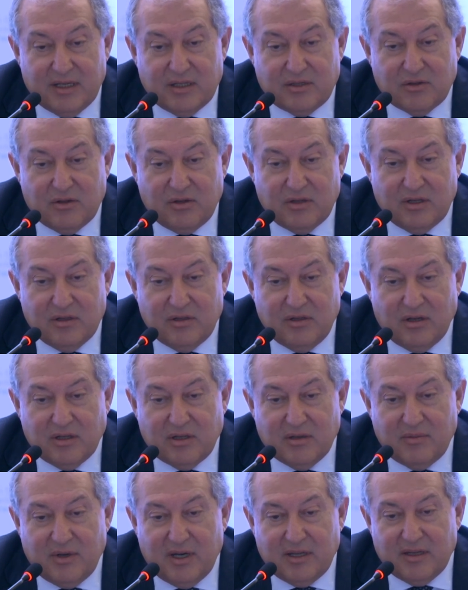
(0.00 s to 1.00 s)
It's
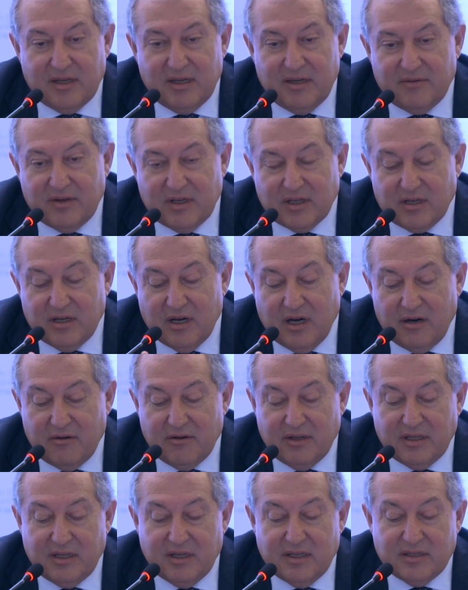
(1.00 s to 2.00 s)
not about even
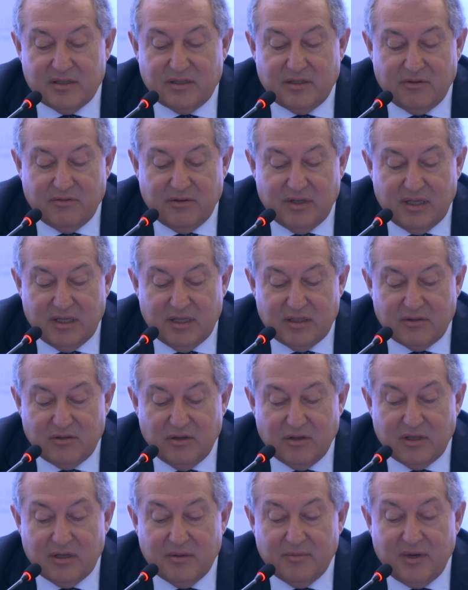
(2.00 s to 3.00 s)
current history. It's
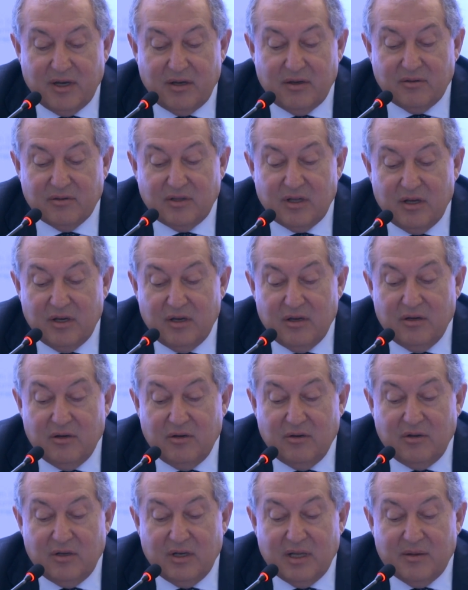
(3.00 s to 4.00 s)
not about
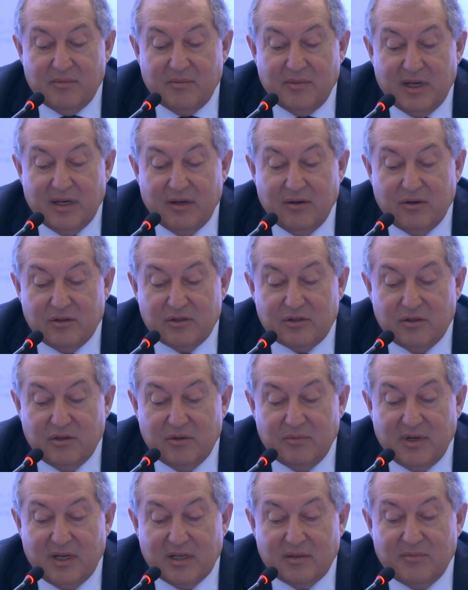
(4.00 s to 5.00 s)

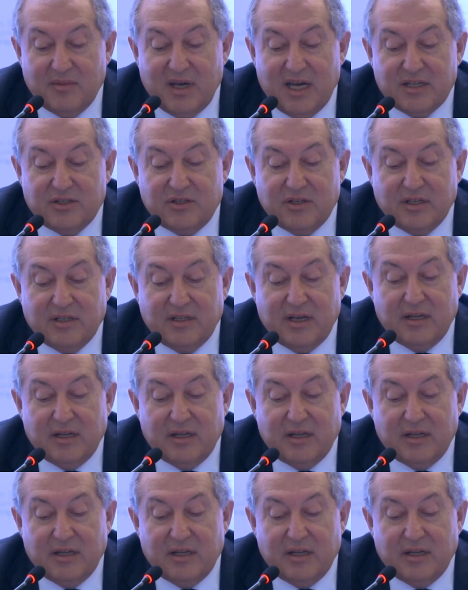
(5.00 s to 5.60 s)
also about magic